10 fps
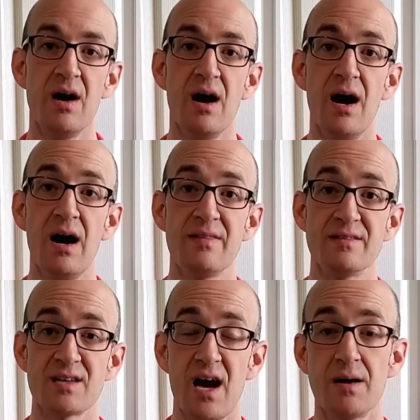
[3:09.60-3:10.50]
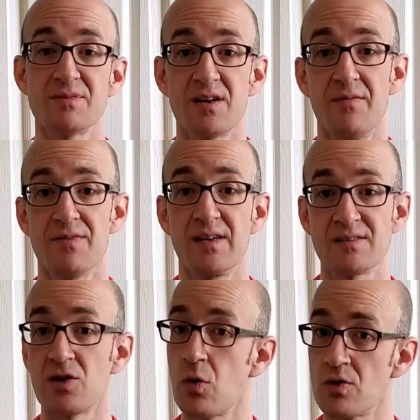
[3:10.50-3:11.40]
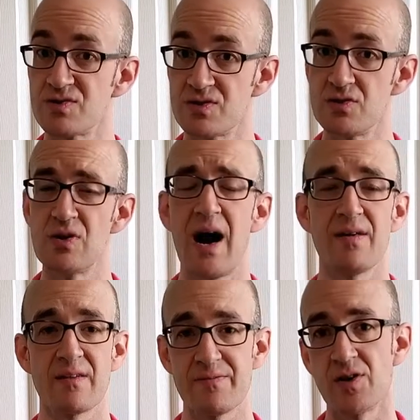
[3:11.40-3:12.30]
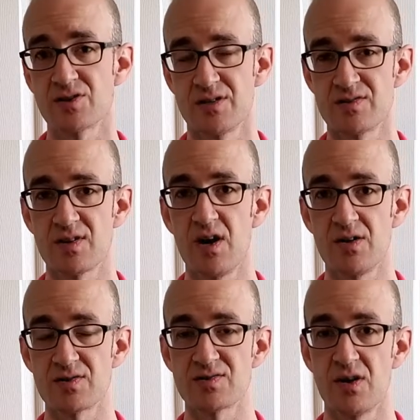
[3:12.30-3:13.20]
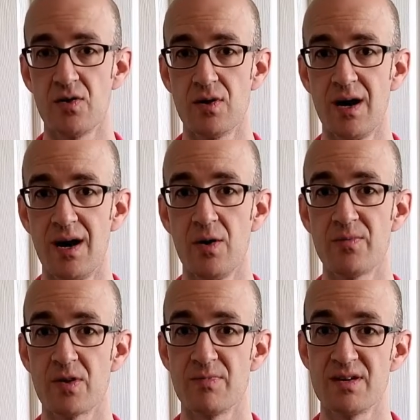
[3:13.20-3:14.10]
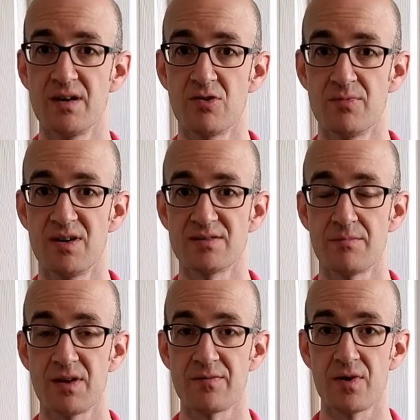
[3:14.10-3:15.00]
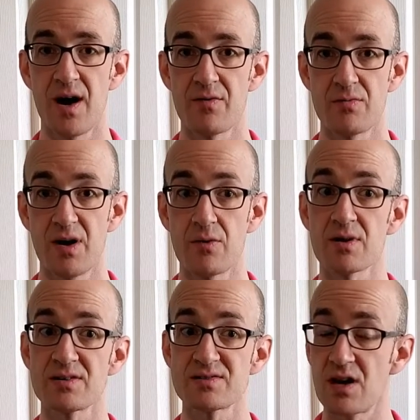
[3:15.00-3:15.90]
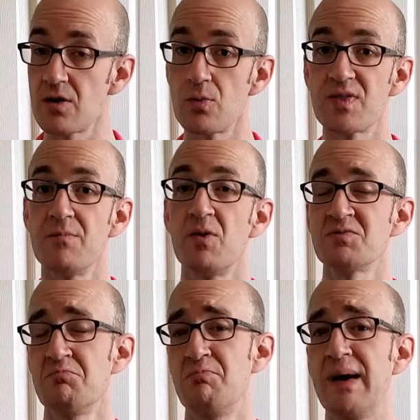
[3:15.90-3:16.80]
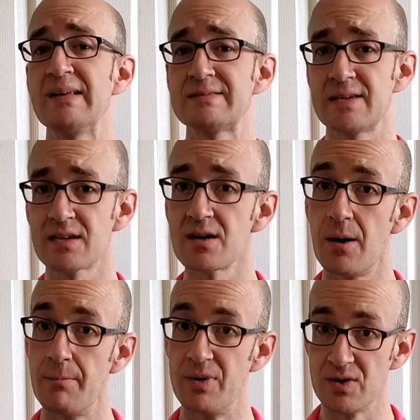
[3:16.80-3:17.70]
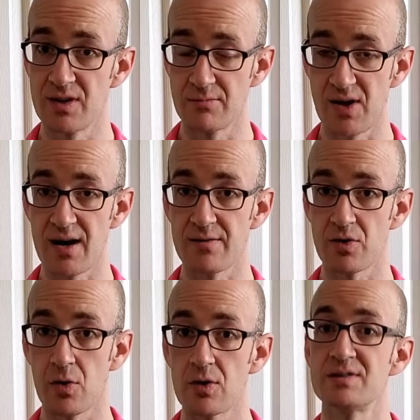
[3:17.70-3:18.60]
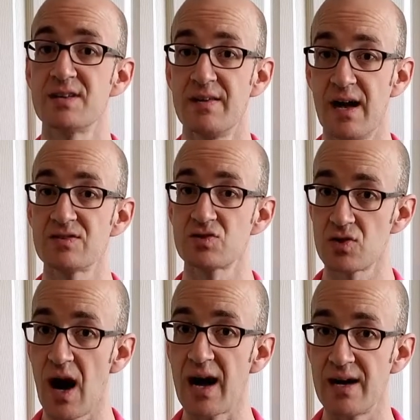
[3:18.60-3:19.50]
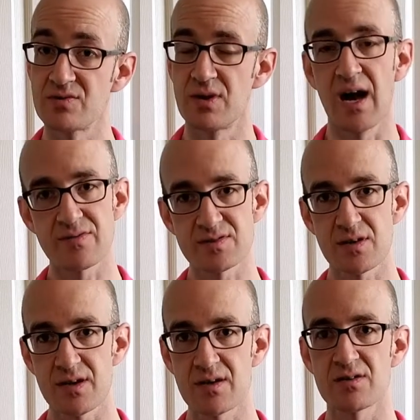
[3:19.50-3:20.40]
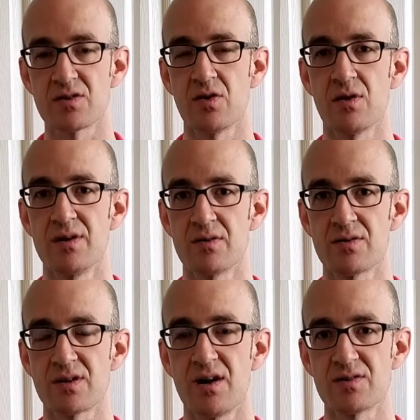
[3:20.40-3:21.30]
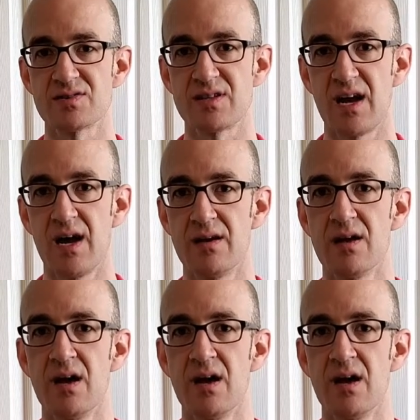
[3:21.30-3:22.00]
the types of things that chords do, how they function in songs. So hopefully it'll be a little bit of something for everybody. We're going to start with the most basic building block of chords, and that is triads. We have to start here in order to understand